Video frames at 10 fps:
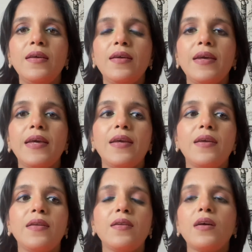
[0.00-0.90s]

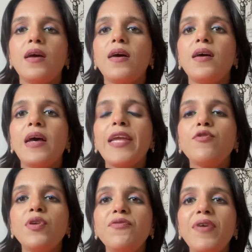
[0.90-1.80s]
And I
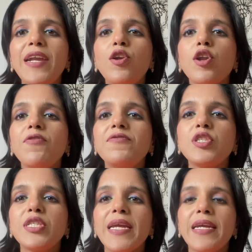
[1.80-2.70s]
couldn't find a lot of
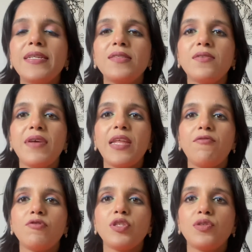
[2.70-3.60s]
shades when I
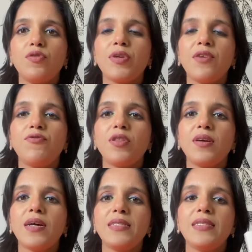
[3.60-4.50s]
was looking for the
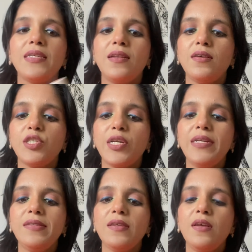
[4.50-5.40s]
concealer
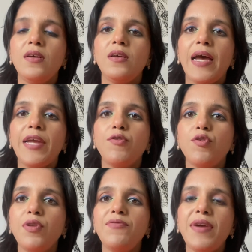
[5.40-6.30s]
shades. I could
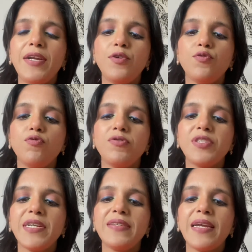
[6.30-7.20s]
only find 2
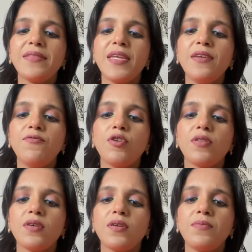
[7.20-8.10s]
shades, I think, for
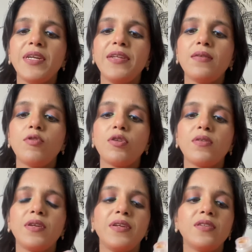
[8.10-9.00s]
the medium or
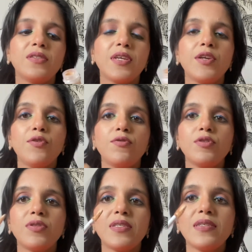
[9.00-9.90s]
the Indian skin tone.
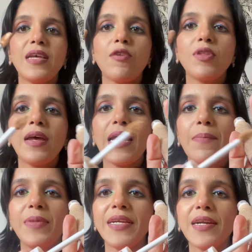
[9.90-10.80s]
So this is how the
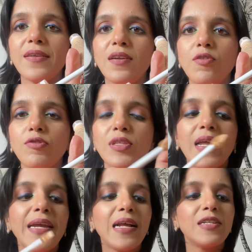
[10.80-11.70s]
applicator looks
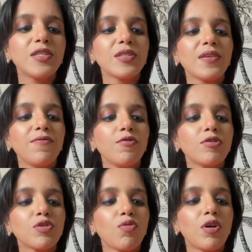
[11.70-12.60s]
like. I'll just give you a
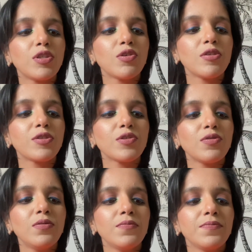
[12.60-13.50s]
swatch also.